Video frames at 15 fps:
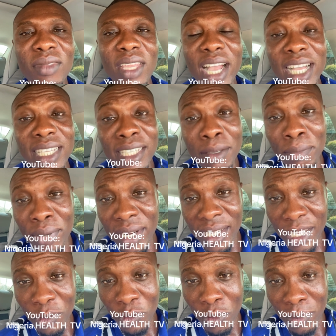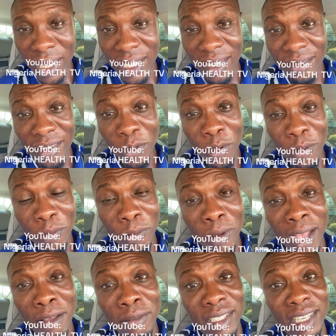as a pregnant woman, the risk of you
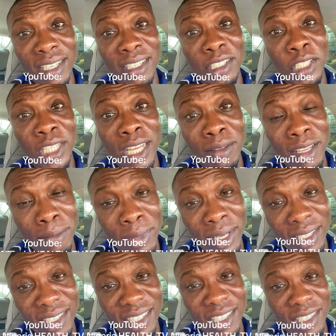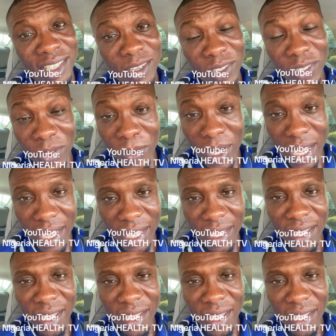having gestational diabetes is also high.